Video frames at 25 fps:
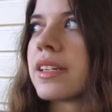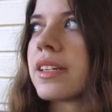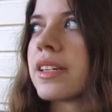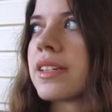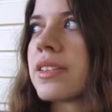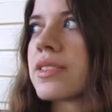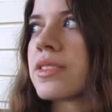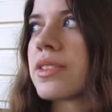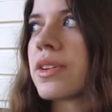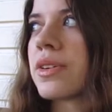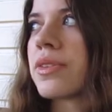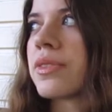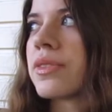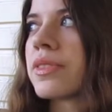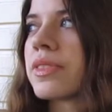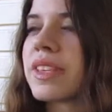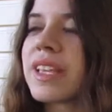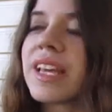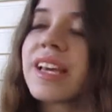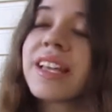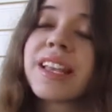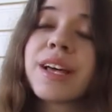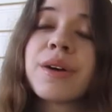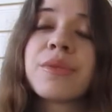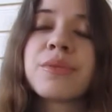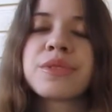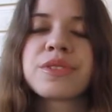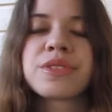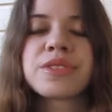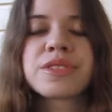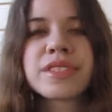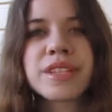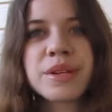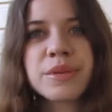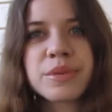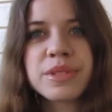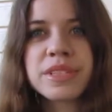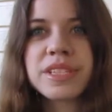So yeah, that
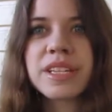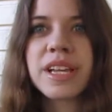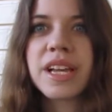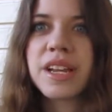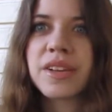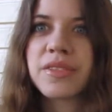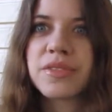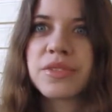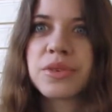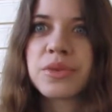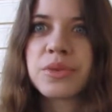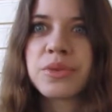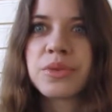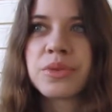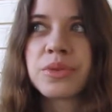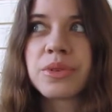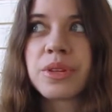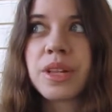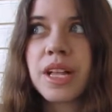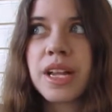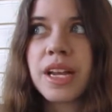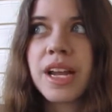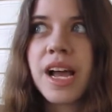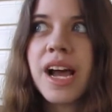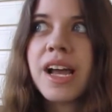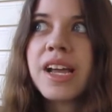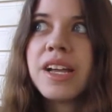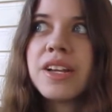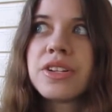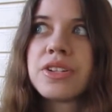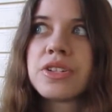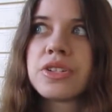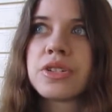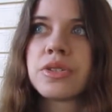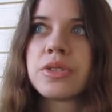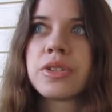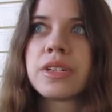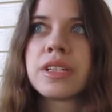was kind of cool, and I
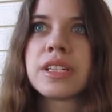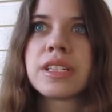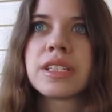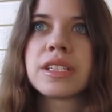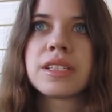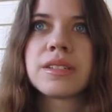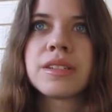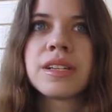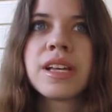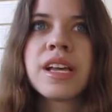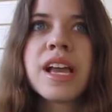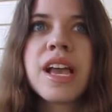enjoyed it.